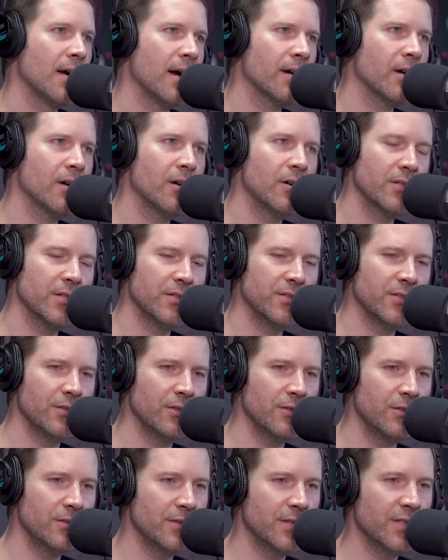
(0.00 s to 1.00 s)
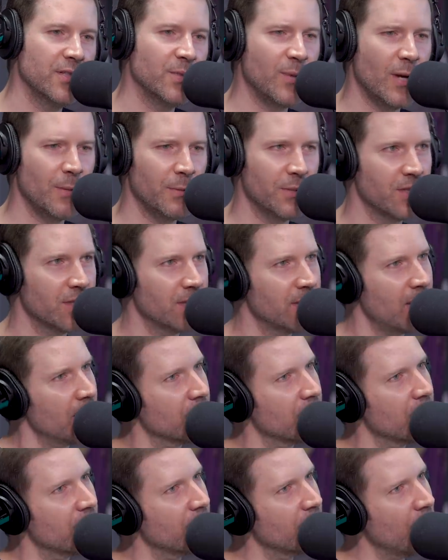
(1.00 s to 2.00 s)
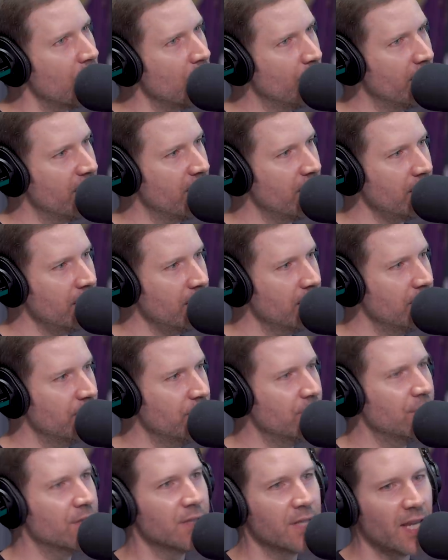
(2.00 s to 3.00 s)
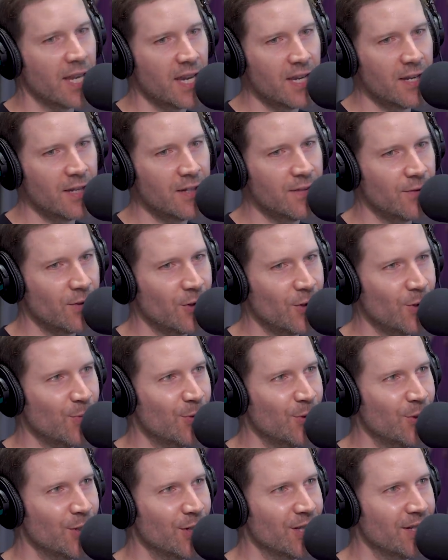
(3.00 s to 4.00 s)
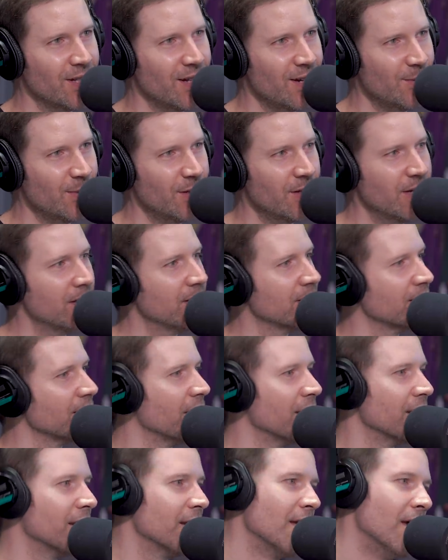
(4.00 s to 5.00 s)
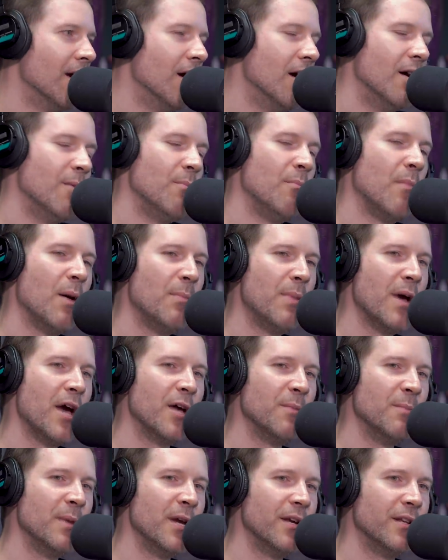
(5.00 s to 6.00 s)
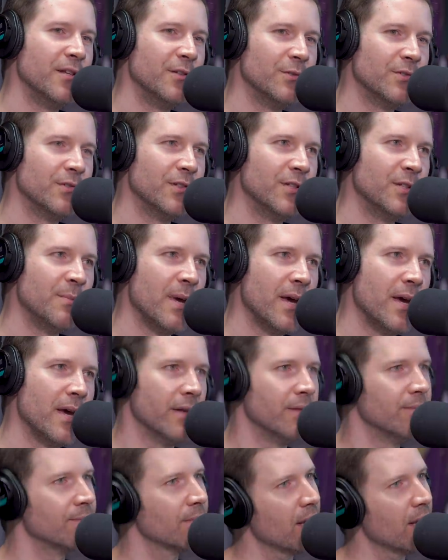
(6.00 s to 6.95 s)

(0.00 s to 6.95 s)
I, I, called the dude, his publicist. I was like, yo, man, you just gave old boy the number? He's like, my bad, man. He was really mad.